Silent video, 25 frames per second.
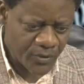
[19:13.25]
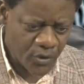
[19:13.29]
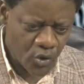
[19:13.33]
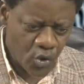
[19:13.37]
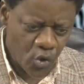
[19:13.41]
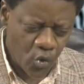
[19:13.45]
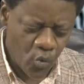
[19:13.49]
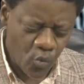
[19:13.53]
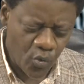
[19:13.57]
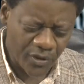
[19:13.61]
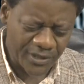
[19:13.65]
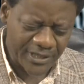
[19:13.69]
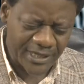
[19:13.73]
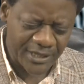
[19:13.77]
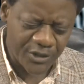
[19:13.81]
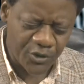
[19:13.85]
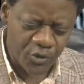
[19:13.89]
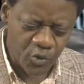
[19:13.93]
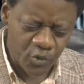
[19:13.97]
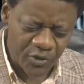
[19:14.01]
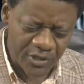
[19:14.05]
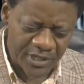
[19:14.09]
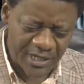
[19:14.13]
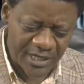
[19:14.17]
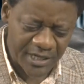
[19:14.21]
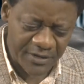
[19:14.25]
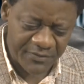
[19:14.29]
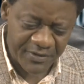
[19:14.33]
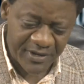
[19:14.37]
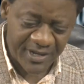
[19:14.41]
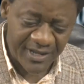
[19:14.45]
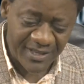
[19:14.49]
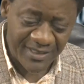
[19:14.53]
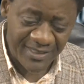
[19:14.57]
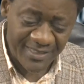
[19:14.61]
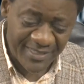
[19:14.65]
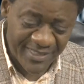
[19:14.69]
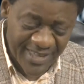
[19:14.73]
What are those
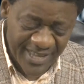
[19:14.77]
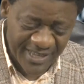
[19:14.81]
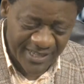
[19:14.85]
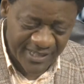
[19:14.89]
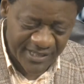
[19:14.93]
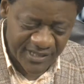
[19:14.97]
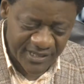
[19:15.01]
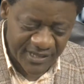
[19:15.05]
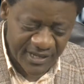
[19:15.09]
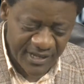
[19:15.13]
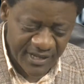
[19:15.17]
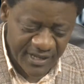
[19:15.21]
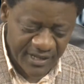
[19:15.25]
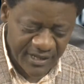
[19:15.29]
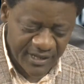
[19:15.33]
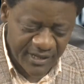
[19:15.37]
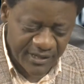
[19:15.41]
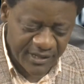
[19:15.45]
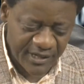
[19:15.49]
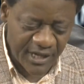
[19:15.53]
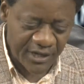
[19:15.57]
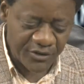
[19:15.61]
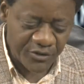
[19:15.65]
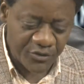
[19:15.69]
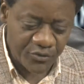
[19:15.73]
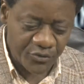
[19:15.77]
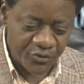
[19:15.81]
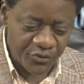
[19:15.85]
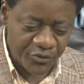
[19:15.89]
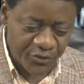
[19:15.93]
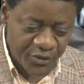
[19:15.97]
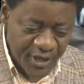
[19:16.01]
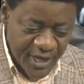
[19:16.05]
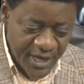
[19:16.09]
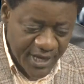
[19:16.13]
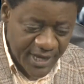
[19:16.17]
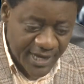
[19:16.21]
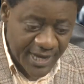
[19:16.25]
significant things that you
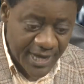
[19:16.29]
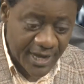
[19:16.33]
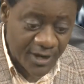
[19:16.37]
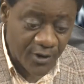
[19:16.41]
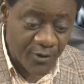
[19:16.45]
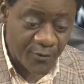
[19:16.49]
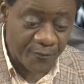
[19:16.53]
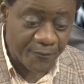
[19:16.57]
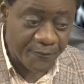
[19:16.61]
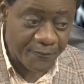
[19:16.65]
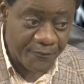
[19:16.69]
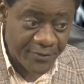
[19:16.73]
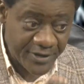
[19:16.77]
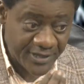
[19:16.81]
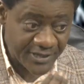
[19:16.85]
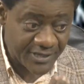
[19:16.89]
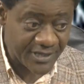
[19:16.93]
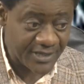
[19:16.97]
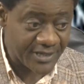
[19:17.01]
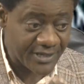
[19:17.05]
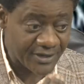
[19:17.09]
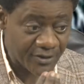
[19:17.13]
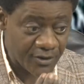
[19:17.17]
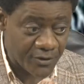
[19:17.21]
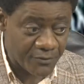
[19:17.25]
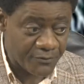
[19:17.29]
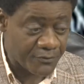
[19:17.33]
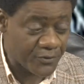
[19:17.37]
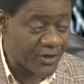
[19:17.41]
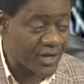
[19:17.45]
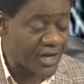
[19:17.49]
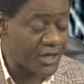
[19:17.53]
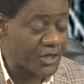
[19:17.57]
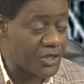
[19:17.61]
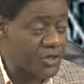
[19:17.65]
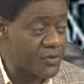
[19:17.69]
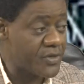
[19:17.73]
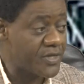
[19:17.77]
think are convincing enough for
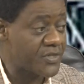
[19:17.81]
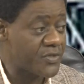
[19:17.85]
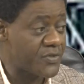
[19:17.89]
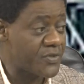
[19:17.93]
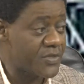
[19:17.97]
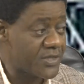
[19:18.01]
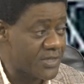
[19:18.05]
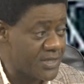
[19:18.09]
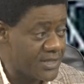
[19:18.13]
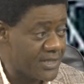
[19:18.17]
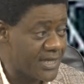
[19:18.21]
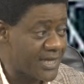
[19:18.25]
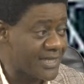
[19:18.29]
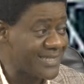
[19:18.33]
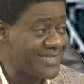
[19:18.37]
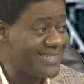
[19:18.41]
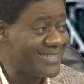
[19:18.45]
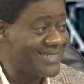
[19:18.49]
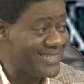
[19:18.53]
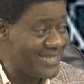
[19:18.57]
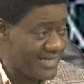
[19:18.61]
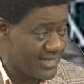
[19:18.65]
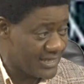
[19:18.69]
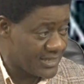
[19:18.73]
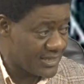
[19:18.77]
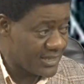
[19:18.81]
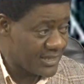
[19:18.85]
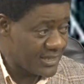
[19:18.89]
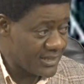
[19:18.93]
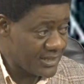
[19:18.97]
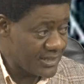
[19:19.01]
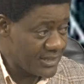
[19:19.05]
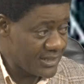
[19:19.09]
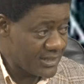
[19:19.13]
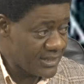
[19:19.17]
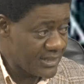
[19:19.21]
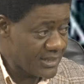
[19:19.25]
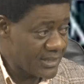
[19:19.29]
Nigerians to see that indeed
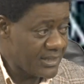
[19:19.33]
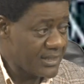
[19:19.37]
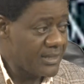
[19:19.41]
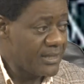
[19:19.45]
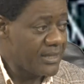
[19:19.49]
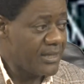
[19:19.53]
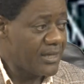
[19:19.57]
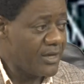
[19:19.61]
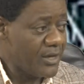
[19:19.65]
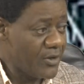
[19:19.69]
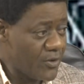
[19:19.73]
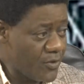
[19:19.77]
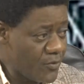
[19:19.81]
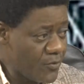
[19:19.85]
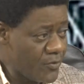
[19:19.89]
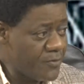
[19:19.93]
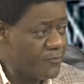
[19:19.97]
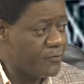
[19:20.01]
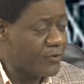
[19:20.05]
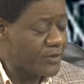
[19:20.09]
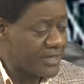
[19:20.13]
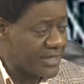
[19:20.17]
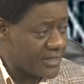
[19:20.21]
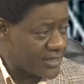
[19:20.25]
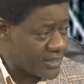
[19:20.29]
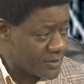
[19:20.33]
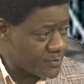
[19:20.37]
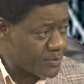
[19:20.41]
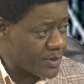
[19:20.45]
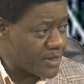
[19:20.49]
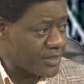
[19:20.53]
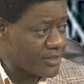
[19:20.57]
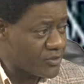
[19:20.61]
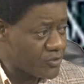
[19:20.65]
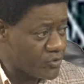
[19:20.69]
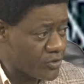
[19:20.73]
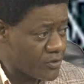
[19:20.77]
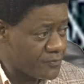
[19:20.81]
we voted this man
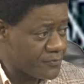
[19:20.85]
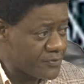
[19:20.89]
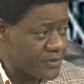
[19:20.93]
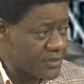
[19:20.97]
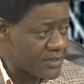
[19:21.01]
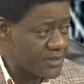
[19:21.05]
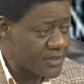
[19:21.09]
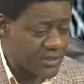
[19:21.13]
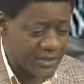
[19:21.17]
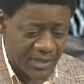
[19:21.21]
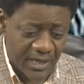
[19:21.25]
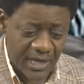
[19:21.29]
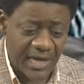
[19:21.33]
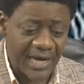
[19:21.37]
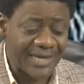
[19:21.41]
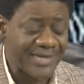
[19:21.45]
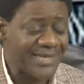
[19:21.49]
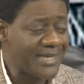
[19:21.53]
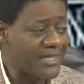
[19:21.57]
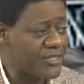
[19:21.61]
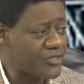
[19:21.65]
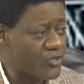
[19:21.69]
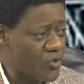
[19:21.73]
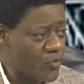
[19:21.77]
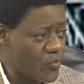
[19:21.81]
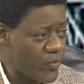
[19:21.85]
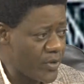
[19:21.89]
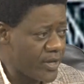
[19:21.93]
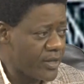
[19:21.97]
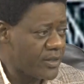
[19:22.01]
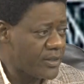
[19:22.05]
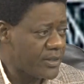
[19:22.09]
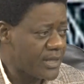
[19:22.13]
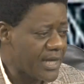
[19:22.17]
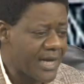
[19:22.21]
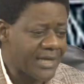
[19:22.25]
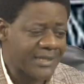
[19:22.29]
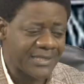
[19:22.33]
into office and he has done well,
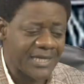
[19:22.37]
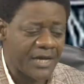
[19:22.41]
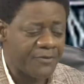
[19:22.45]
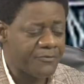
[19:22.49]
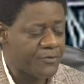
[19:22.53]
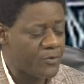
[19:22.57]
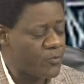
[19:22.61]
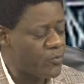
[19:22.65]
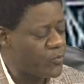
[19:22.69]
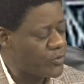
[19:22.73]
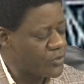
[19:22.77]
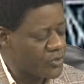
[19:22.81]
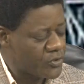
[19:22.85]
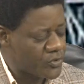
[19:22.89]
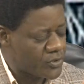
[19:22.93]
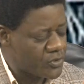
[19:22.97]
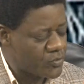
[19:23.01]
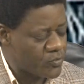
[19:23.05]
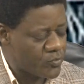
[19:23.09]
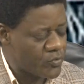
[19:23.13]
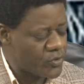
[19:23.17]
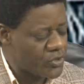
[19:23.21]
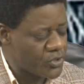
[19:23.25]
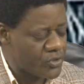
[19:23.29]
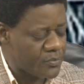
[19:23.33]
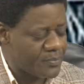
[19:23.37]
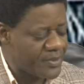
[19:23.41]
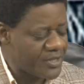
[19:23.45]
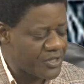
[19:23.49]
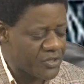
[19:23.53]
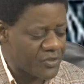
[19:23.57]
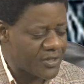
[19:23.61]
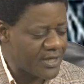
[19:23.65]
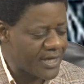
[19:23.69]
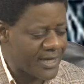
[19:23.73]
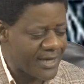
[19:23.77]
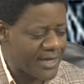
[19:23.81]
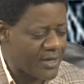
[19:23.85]
aside from what you
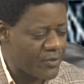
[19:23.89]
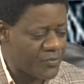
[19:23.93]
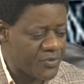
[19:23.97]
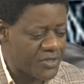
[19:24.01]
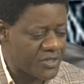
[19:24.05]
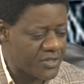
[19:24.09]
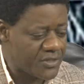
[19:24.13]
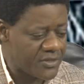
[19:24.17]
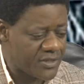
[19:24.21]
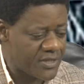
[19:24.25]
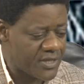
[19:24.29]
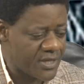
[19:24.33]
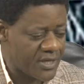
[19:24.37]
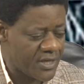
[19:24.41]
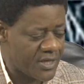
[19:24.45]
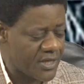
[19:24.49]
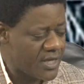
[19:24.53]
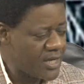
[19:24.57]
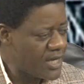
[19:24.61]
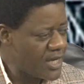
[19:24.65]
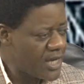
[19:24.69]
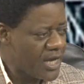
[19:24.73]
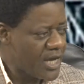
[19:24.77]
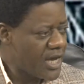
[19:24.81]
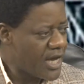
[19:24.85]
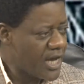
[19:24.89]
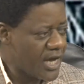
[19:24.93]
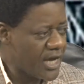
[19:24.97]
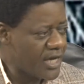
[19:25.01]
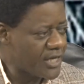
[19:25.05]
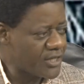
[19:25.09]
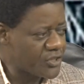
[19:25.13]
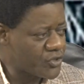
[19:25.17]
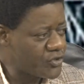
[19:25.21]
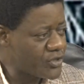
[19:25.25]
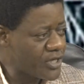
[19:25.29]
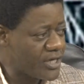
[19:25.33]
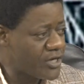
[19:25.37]
mentioned earlier, which is the
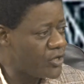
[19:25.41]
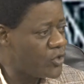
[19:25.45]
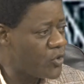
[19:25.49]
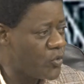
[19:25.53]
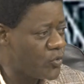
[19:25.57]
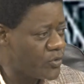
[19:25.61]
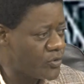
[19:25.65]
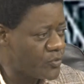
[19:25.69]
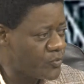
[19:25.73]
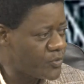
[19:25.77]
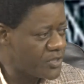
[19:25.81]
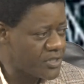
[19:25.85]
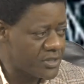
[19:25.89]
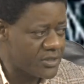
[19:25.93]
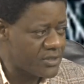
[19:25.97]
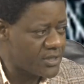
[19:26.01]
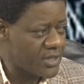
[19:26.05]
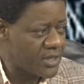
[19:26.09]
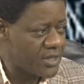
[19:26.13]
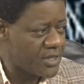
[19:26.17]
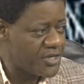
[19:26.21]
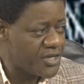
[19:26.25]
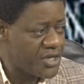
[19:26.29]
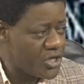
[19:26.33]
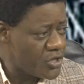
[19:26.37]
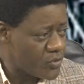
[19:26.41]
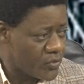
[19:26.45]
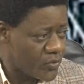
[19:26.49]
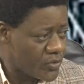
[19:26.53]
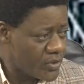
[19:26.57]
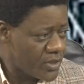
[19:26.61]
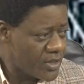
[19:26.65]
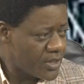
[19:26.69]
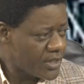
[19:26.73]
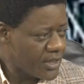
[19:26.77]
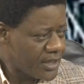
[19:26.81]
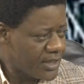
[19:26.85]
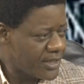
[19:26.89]
student loan, which is new
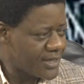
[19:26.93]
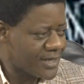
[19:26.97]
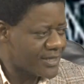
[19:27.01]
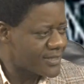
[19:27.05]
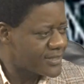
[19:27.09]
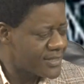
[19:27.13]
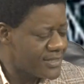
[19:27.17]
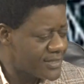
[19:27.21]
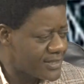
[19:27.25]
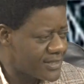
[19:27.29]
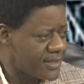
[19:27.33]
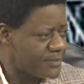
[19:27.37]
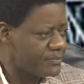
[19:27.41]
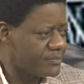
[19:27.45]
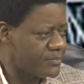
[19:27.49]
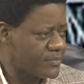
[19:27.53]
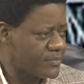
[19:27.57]
in our system?